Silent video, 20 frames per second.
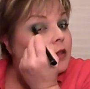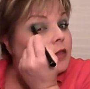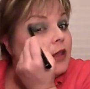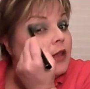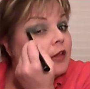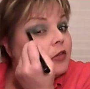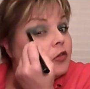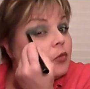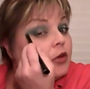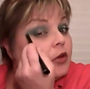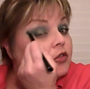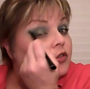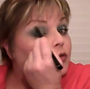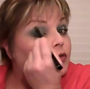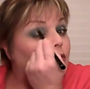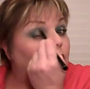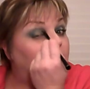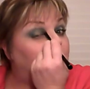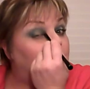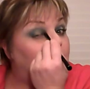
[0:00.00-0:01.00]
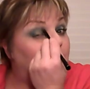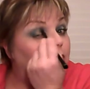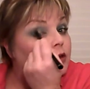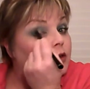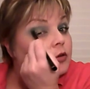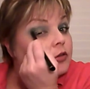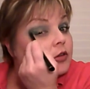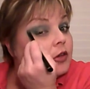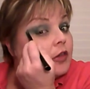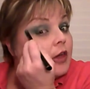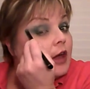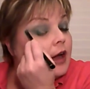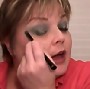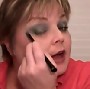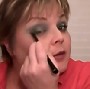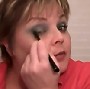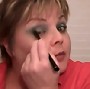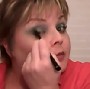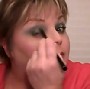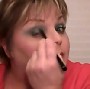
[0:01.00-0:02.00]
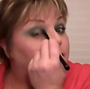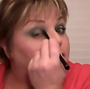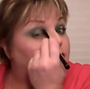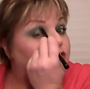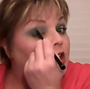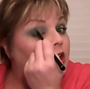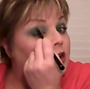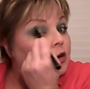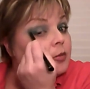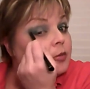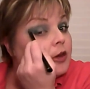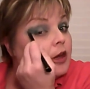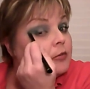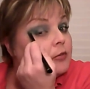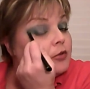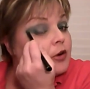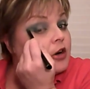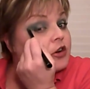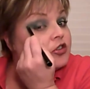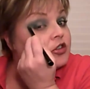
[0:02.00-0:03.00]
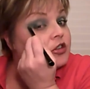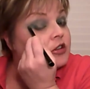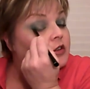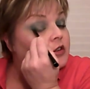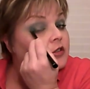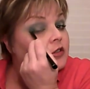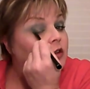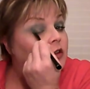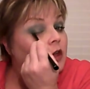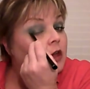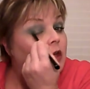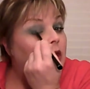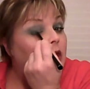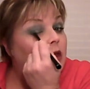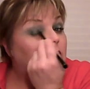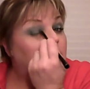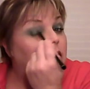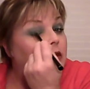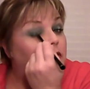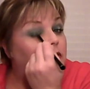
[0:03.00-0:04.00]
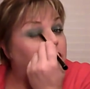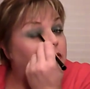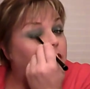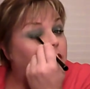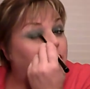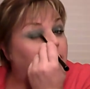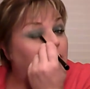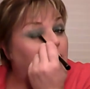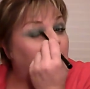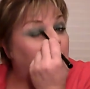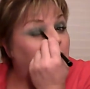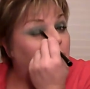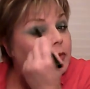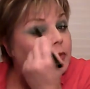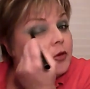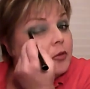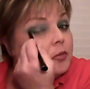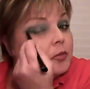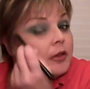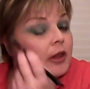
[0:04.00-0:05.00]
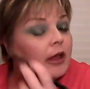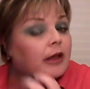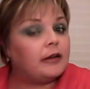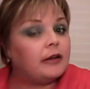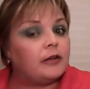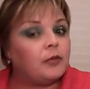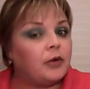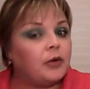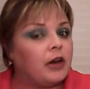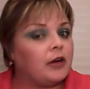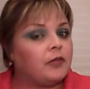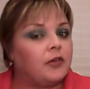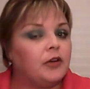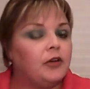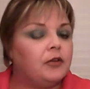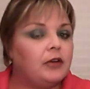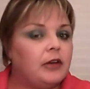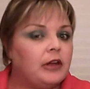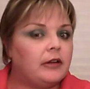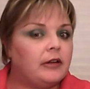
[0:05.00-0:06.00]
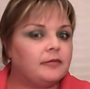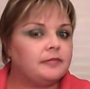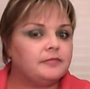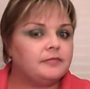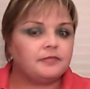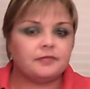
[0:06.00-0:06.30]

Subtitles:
That's what's great about using the eyeshadow brushes. Is they help you blend whatever you need.